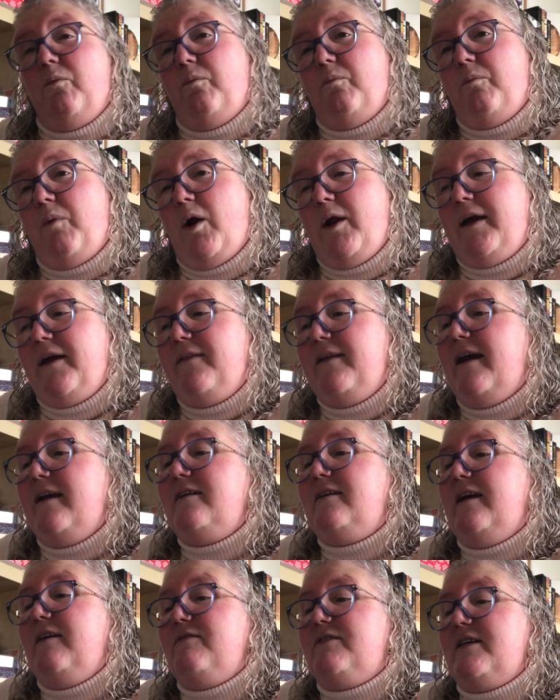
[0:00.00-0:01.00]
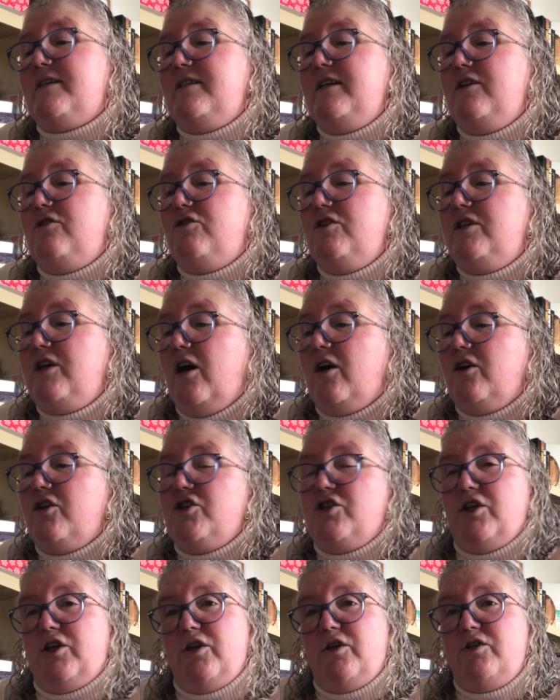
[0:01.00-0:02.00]
Monica then gives us an
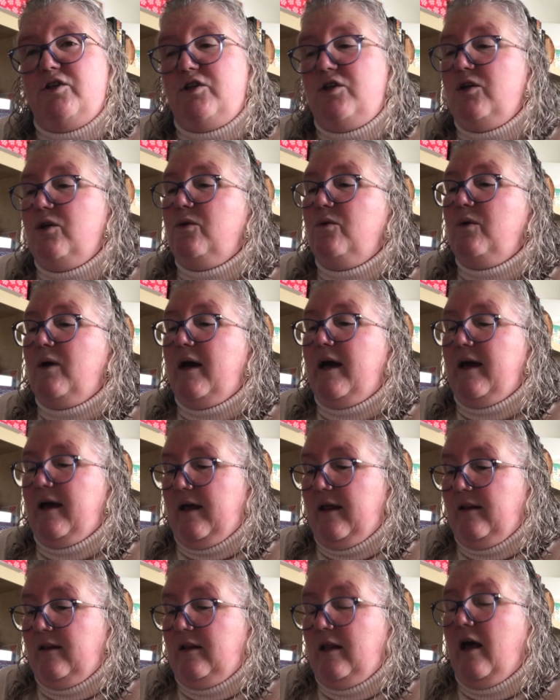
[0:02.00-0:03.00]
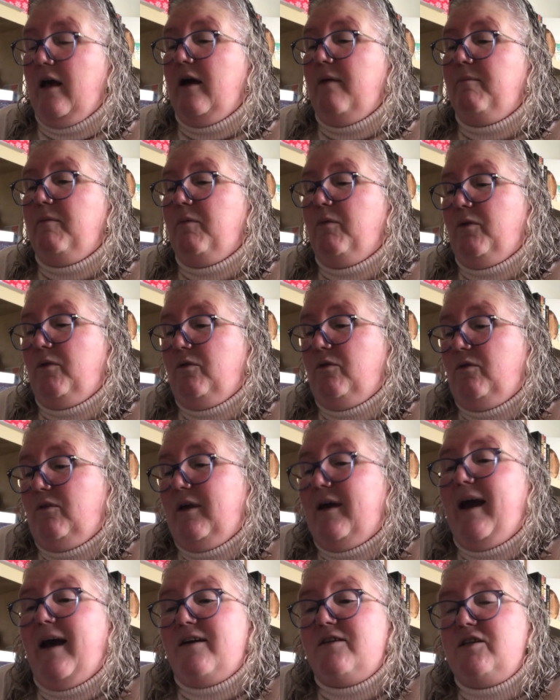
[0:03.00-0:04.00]
introduction to
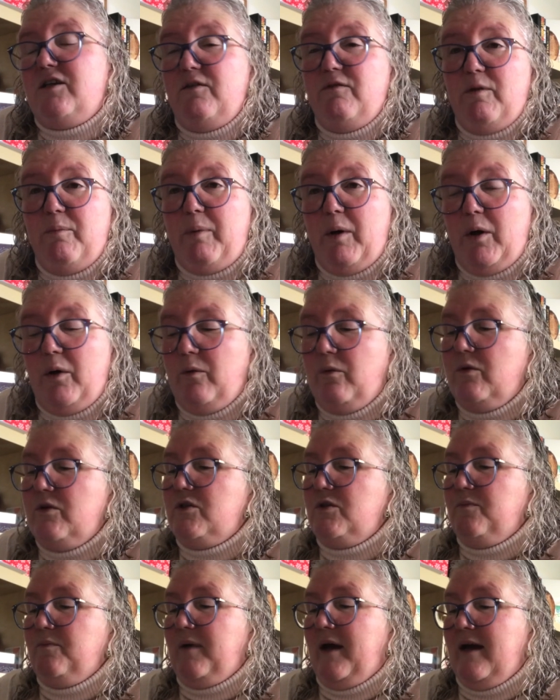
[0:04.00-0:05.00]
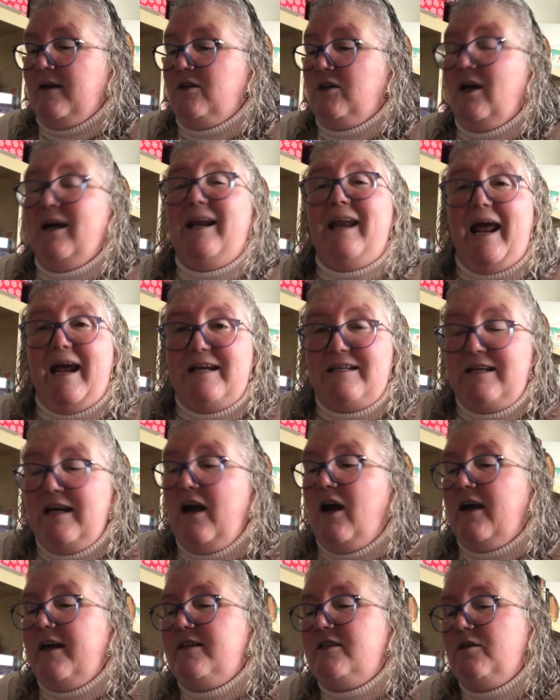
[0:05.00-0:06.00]
the casting of the bones and collecting
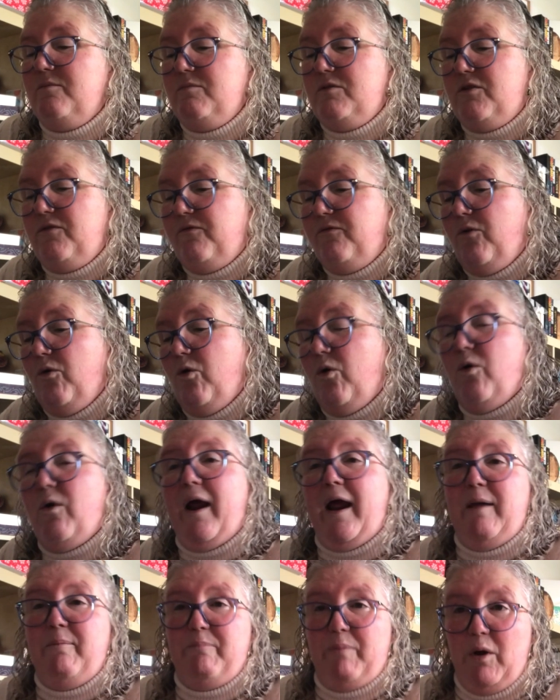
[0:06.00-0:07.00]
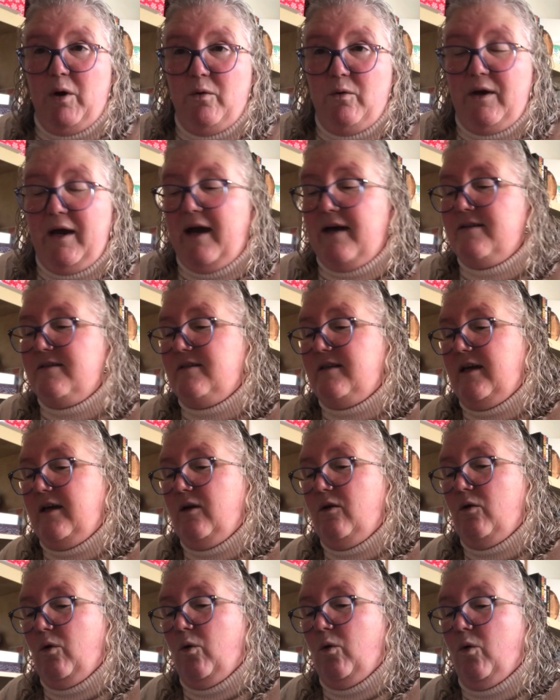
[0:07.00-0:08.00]
items for a bone
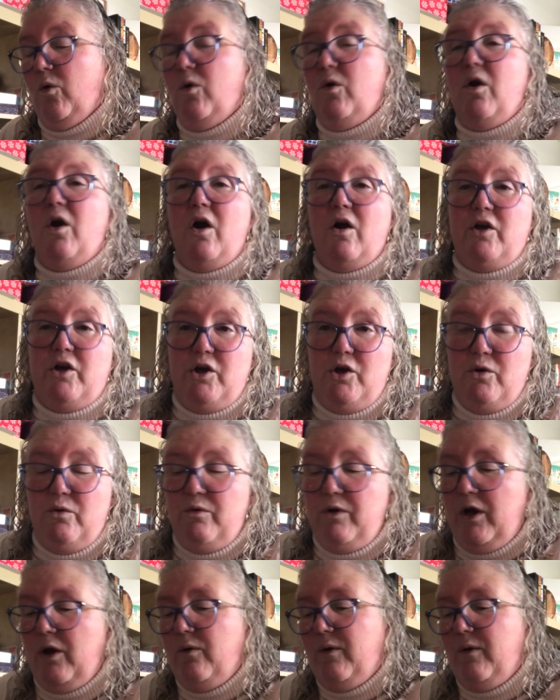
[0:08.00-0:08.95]
casting or curio